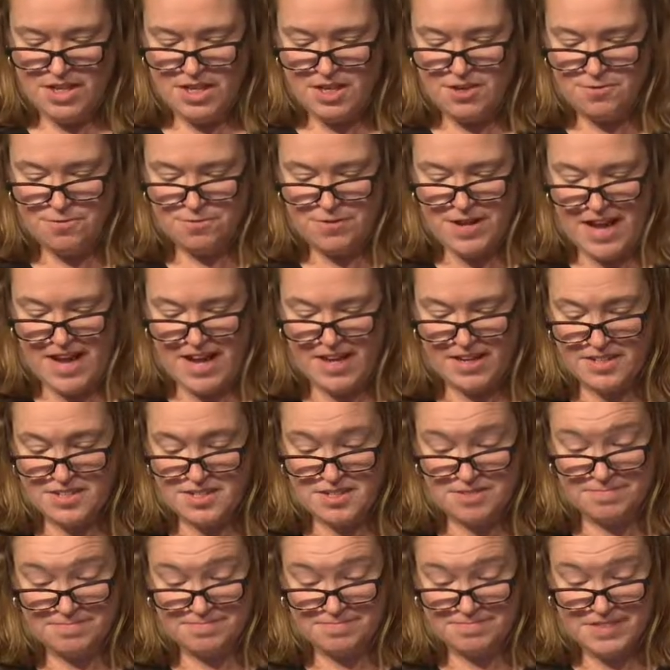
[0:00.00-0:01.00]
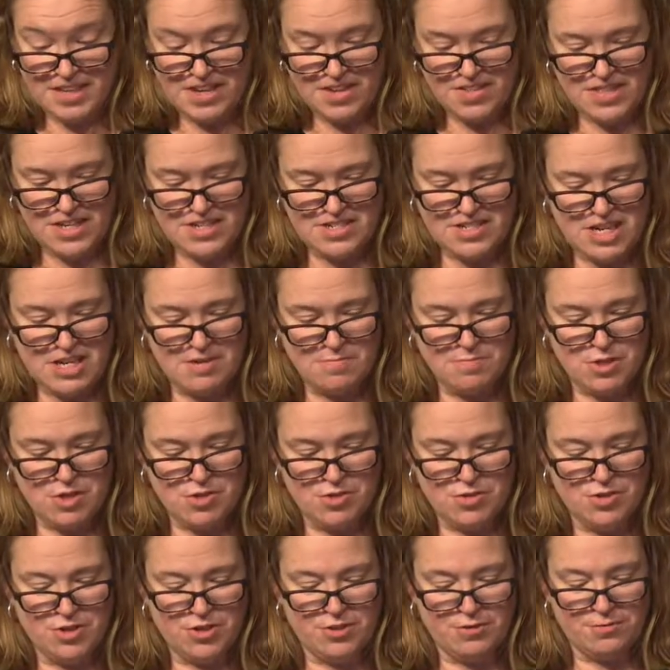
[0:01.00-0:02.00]
In fact, they
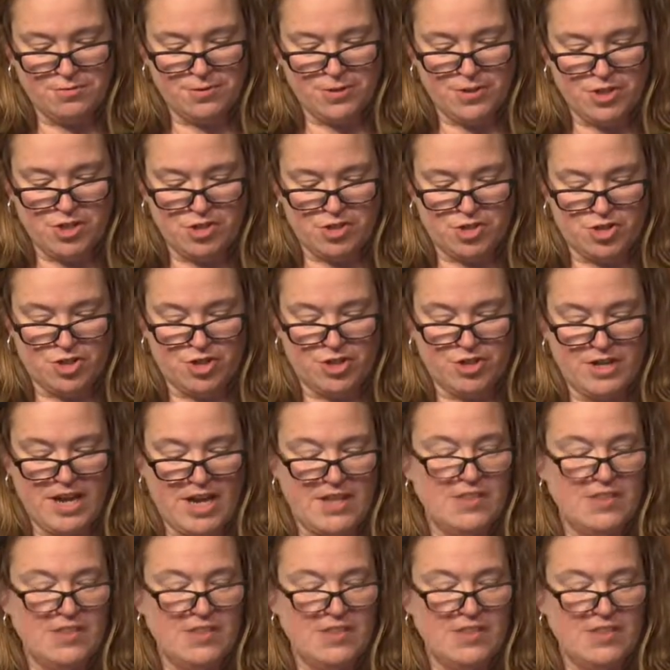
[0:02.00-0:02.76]
debuted the furniture